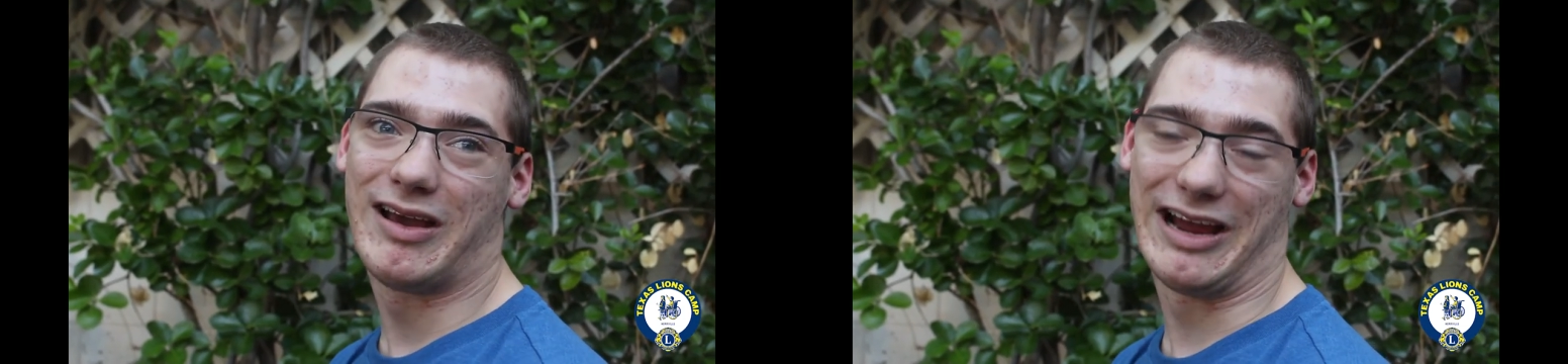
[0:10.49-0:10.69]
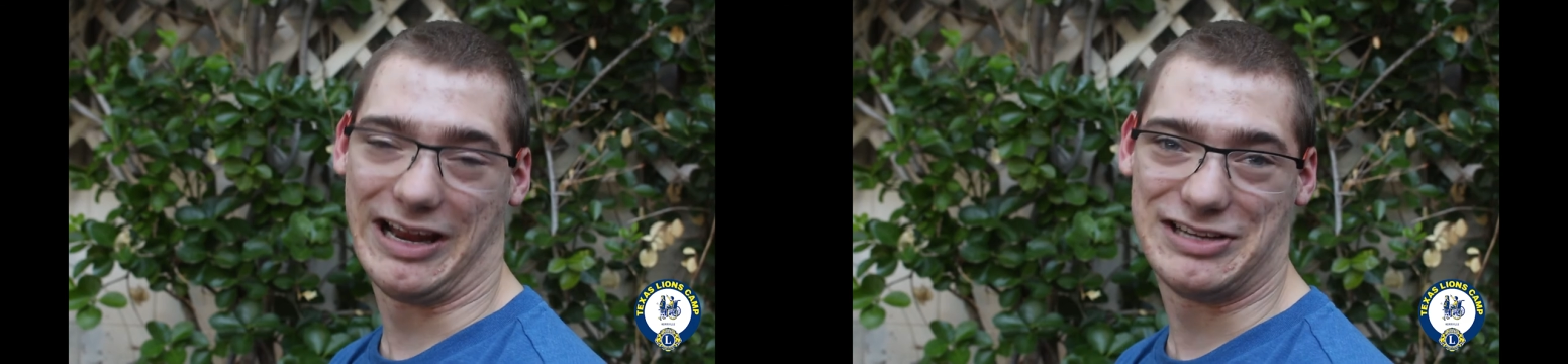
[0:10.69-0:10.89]

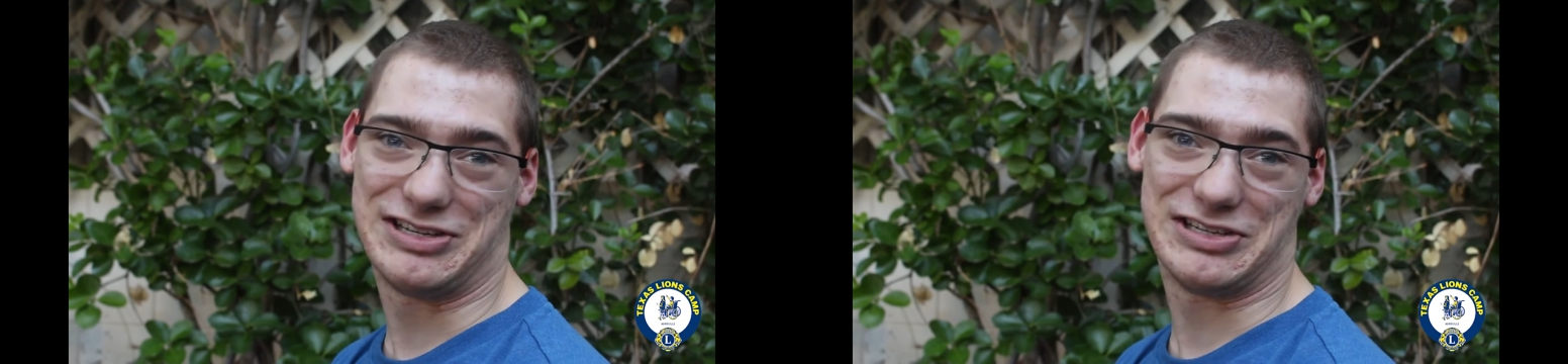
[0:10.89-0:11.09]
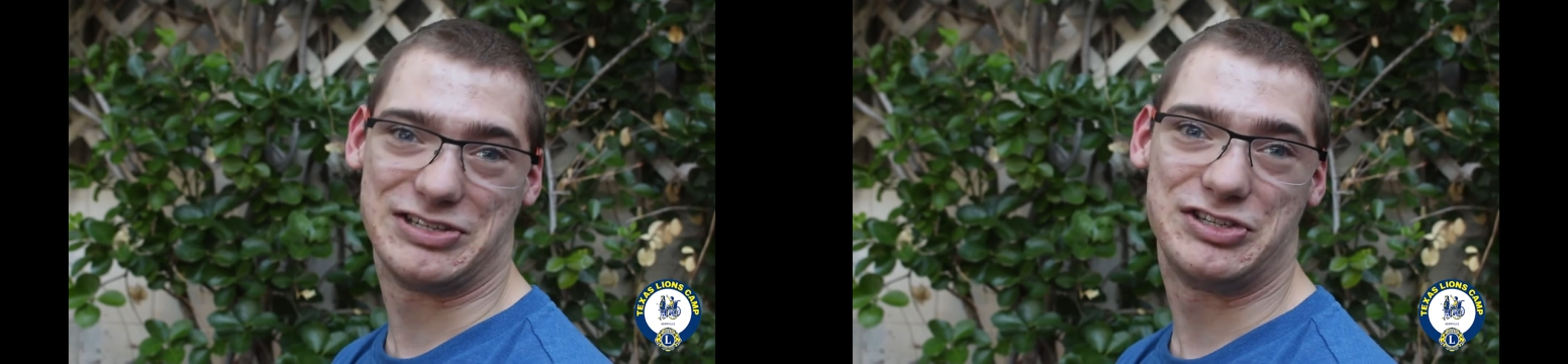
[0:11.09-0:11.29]
and it's
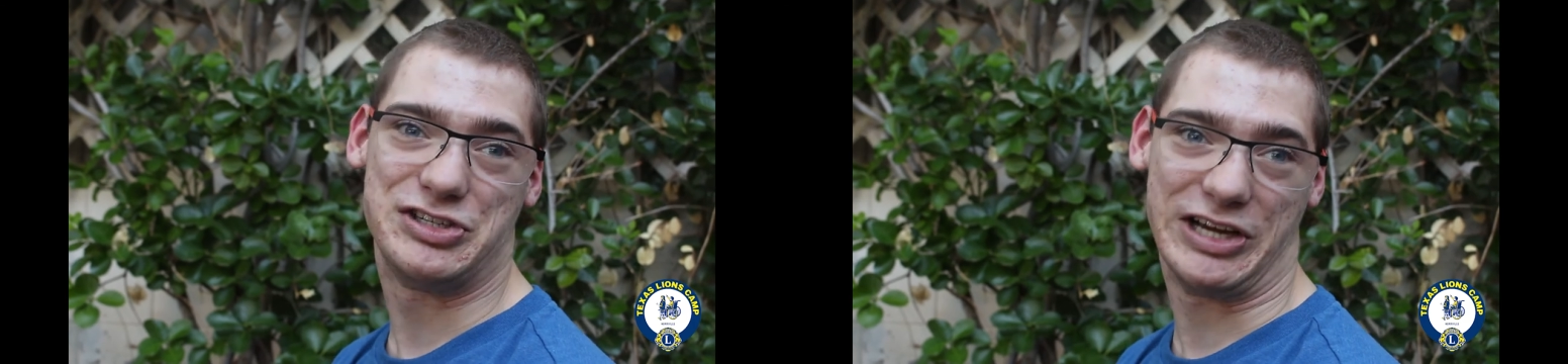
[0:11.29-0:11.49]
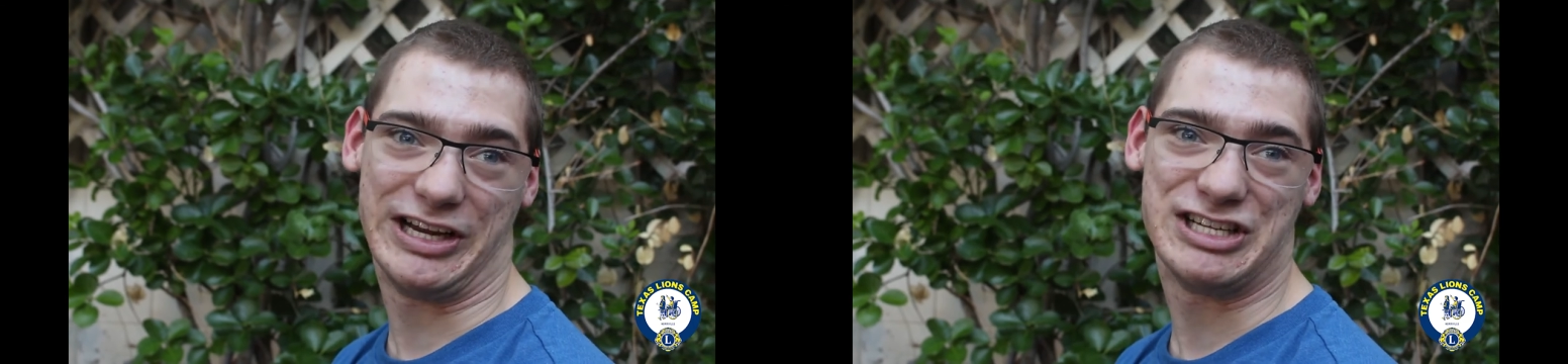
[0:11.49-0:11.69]
just
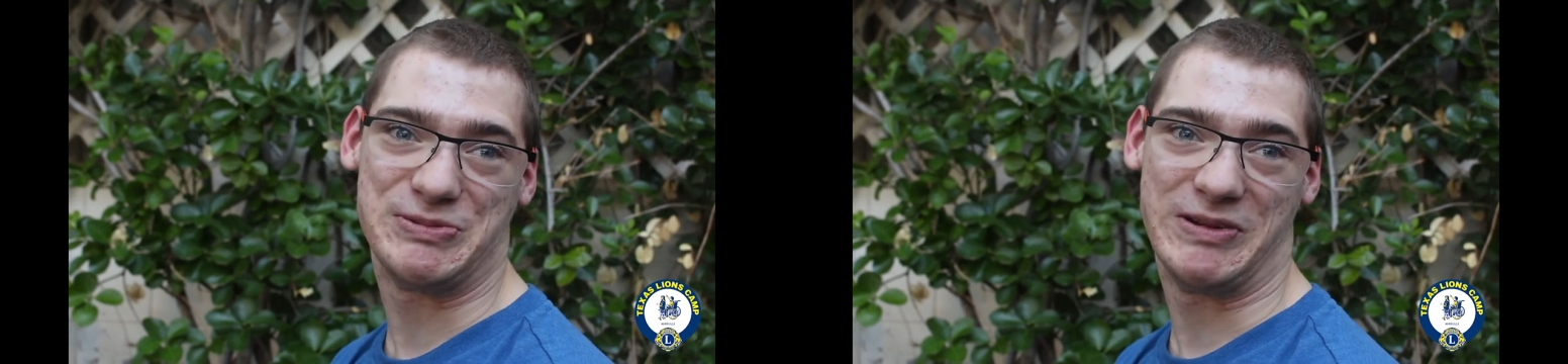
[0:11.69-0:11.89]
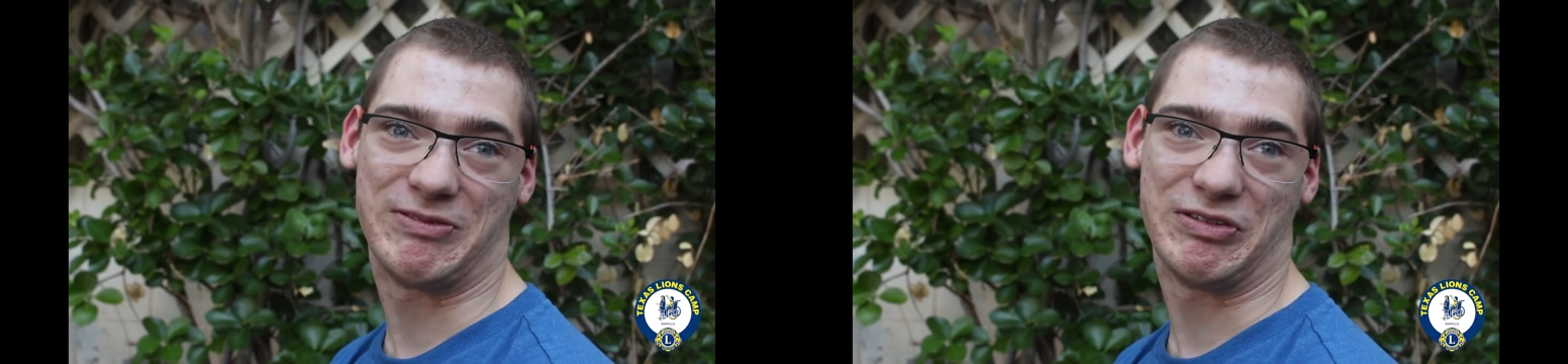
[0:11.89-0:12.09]

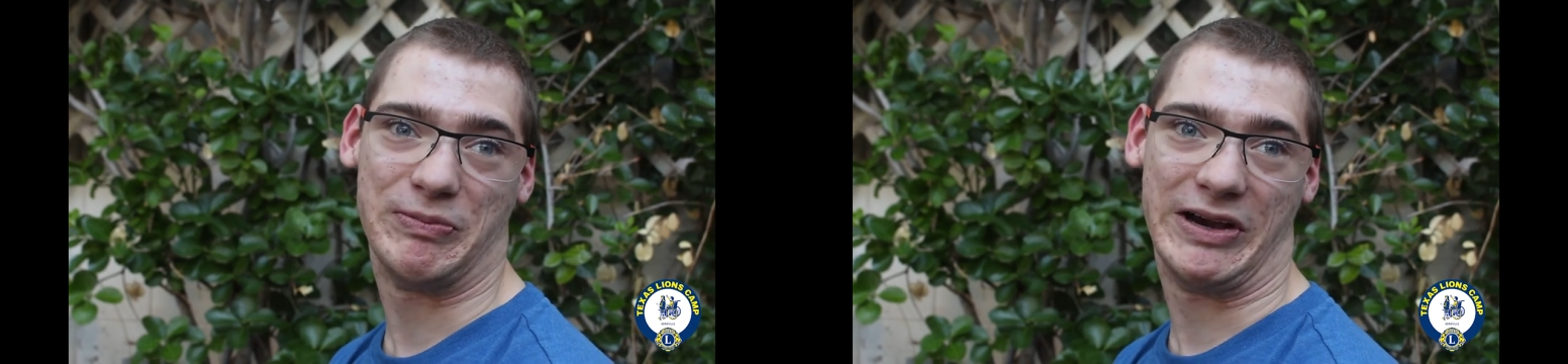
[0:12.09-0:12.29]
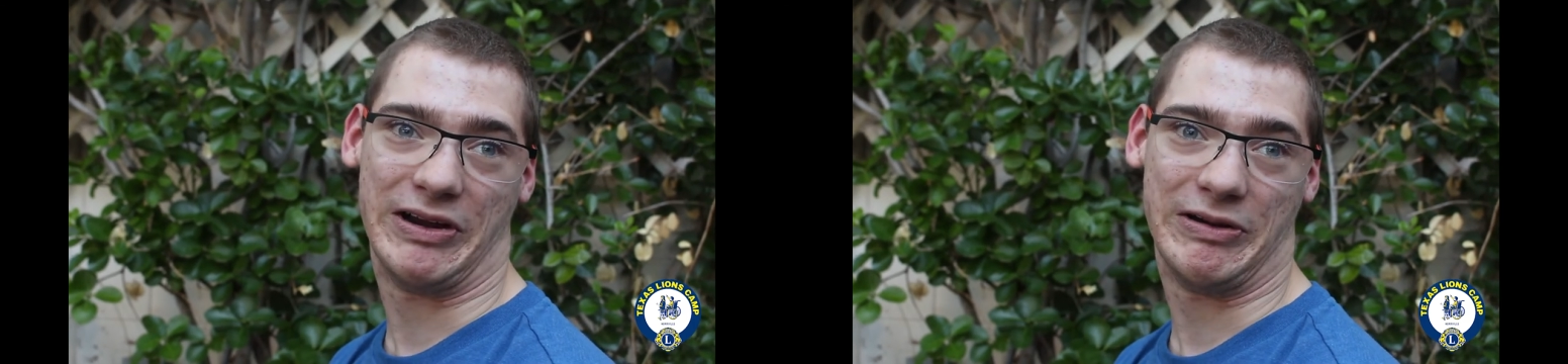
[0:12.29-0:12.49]
changed me for the
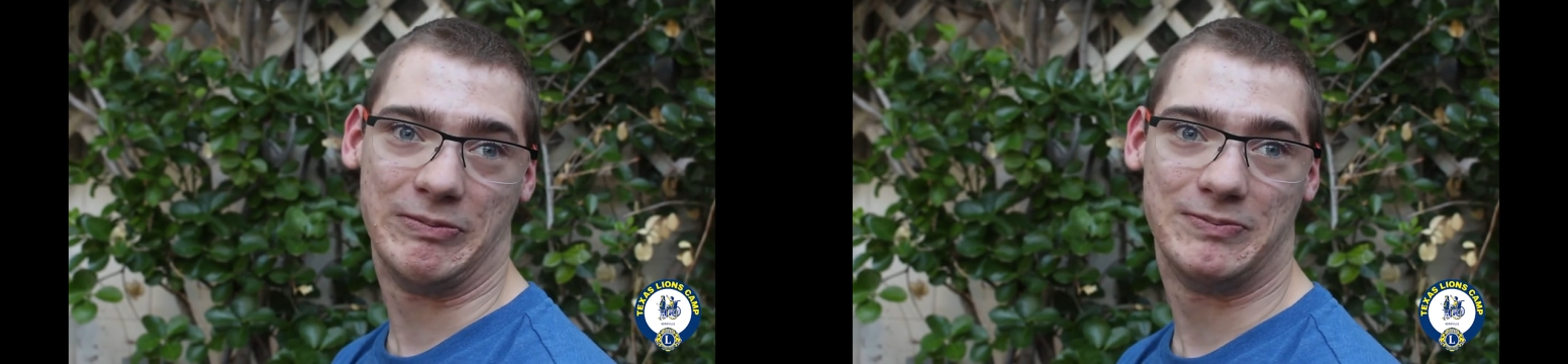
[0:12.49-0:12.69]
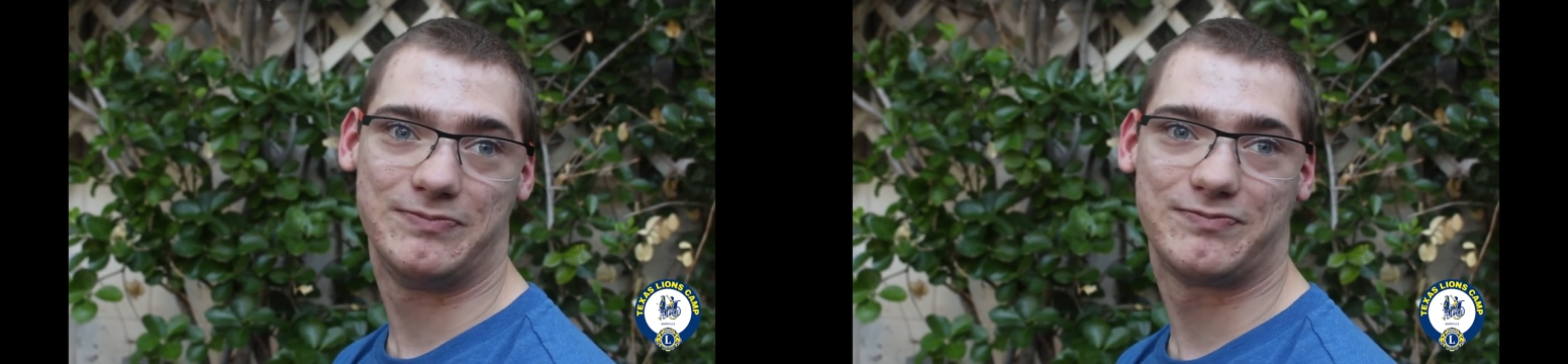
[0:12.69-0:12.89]
better.
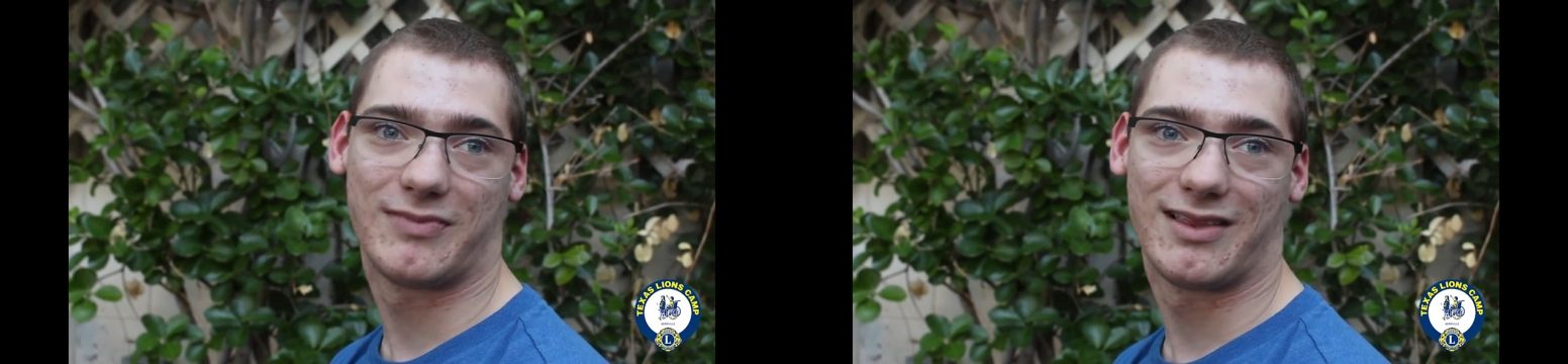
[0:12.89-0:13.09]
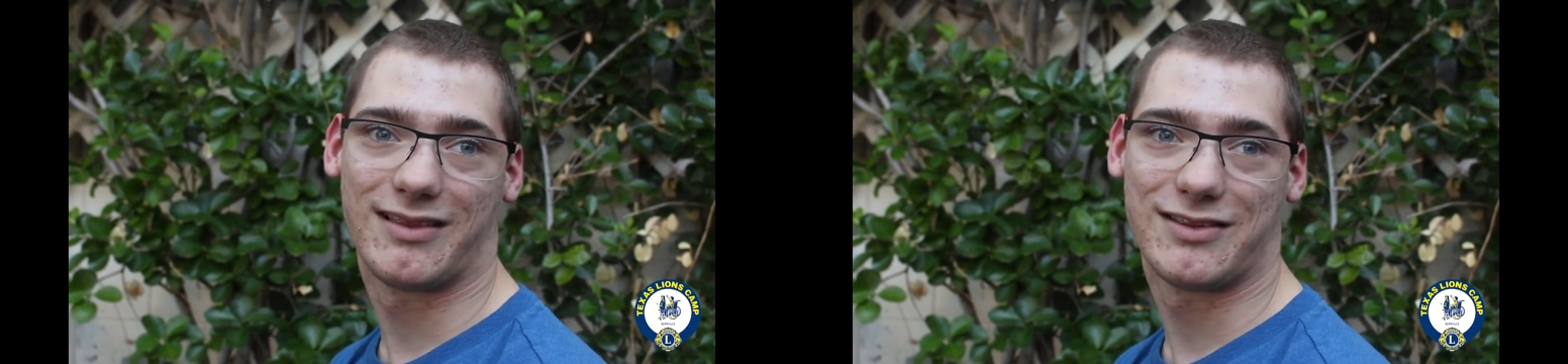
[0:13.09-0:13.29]

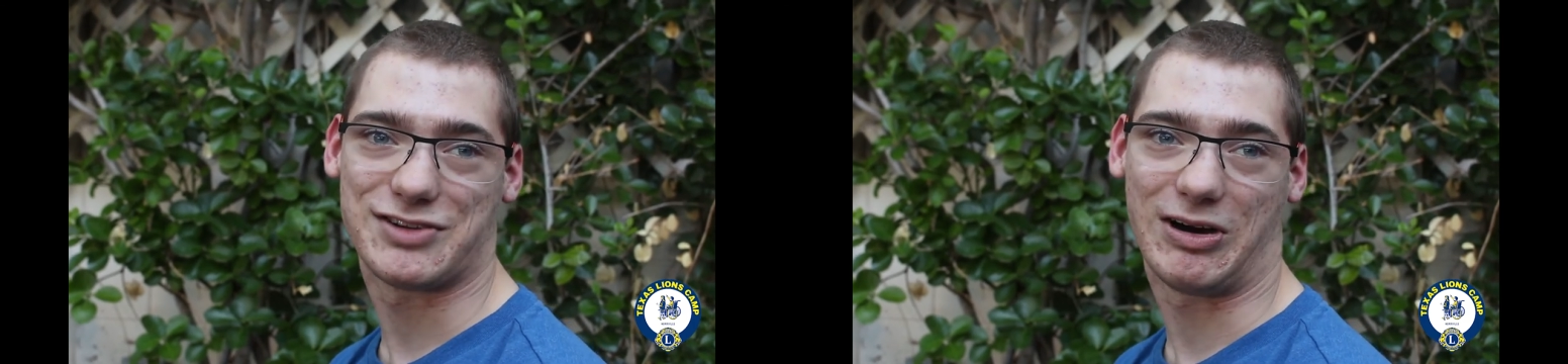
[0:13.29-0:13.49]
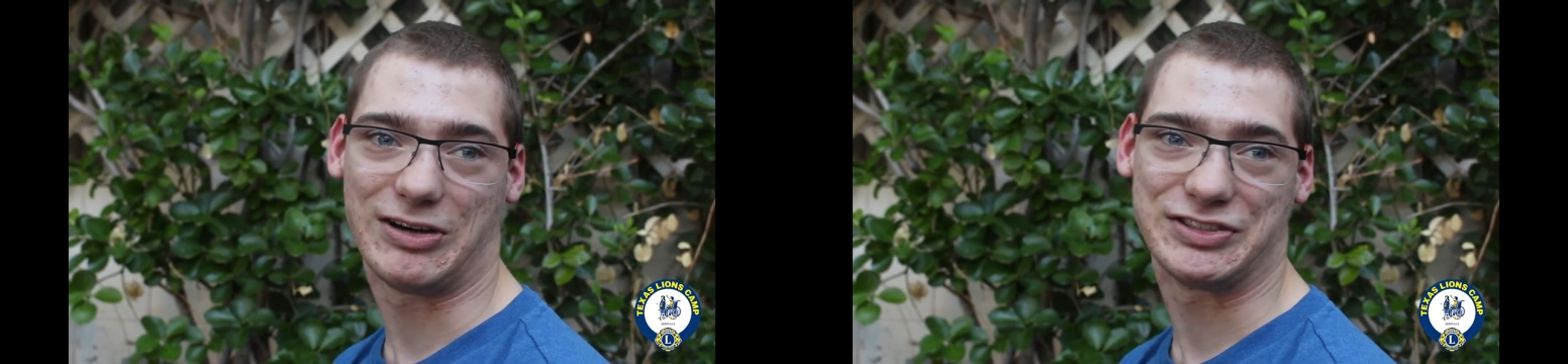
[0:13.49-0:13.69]
It's
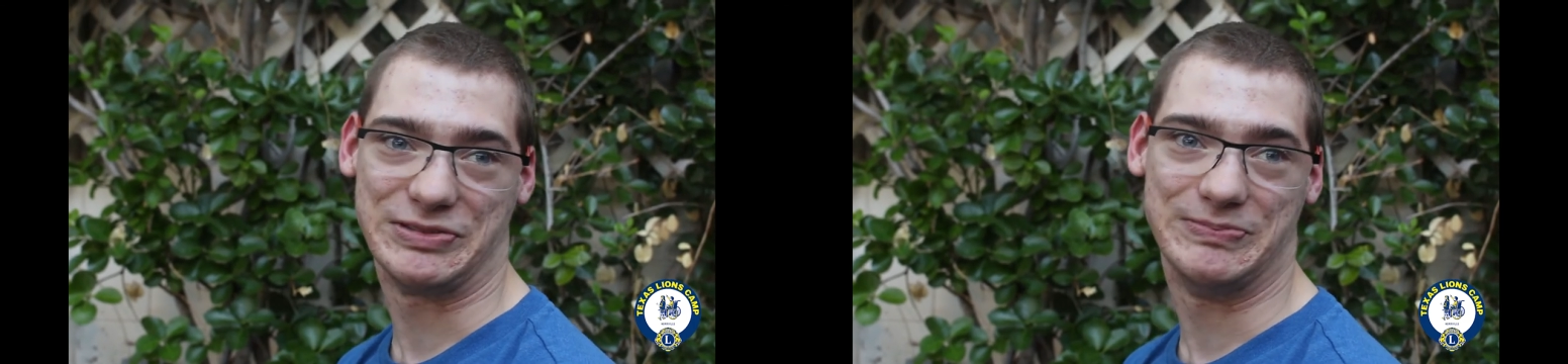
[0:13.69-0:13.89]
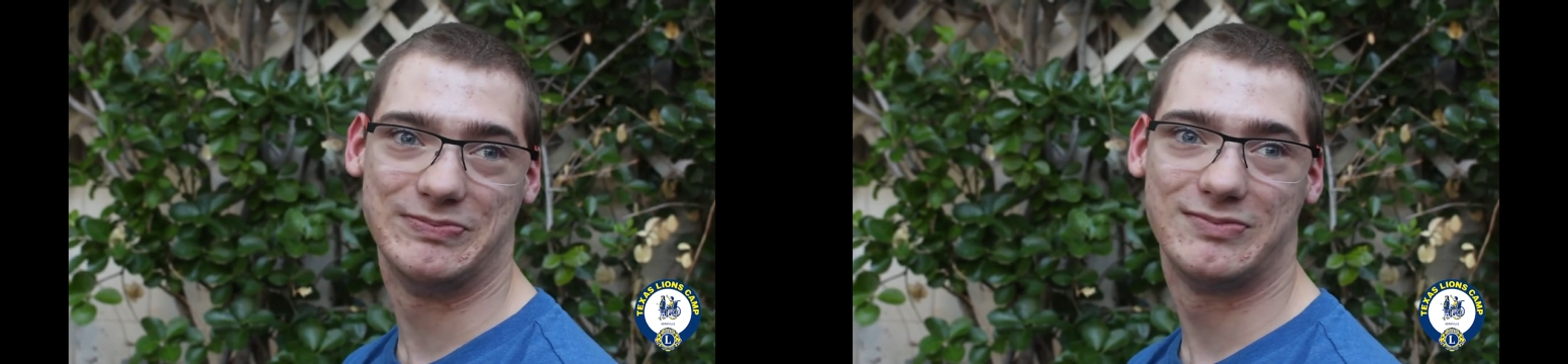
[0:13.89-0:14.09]

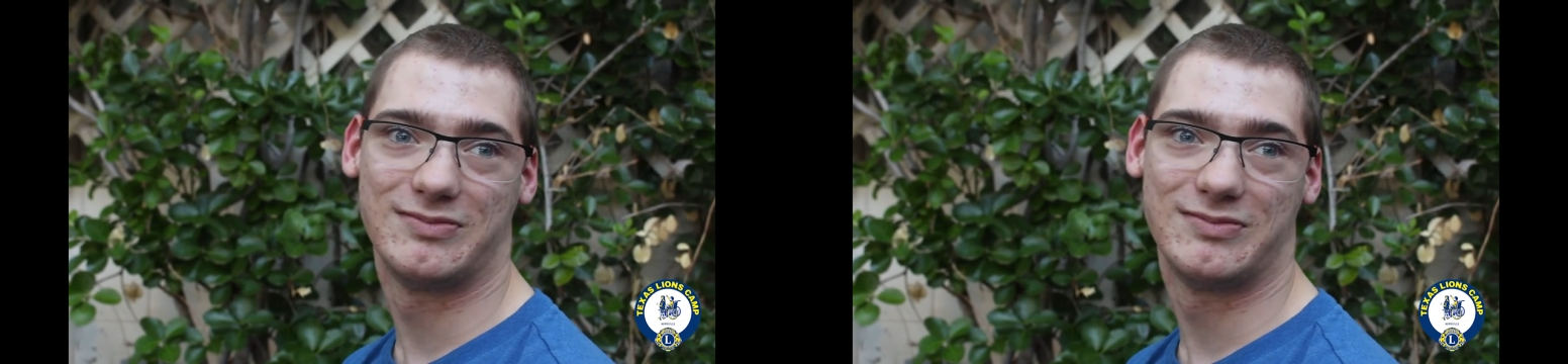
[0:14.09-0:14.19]
awesome.